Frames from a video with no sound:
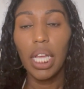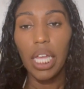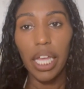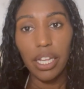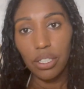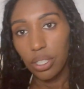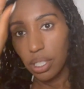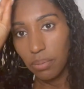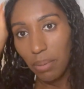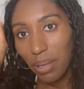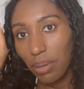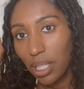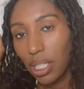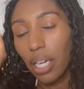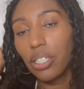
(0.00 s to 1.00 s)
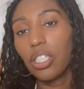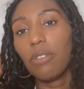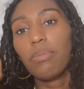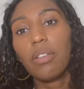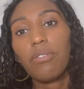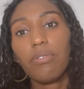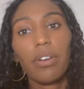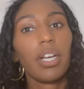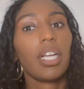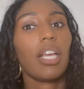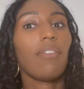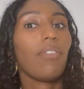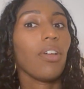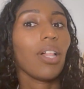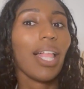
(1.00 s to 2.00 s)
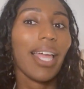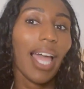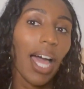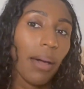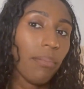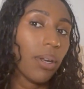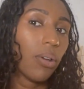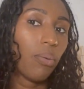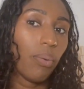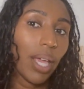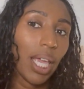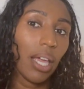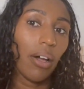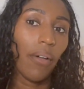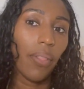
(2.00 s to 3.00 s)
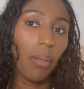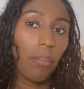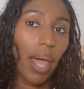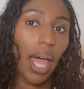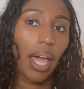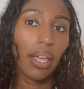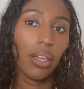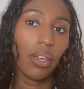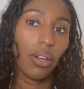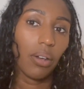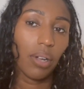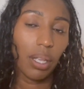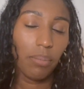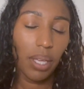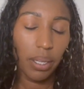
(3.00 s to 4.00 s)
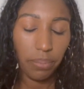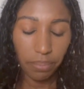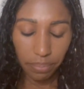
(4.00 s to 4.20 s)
and just maybe touch up the front if you're like, I'm going to wait on the back. You know what I mean?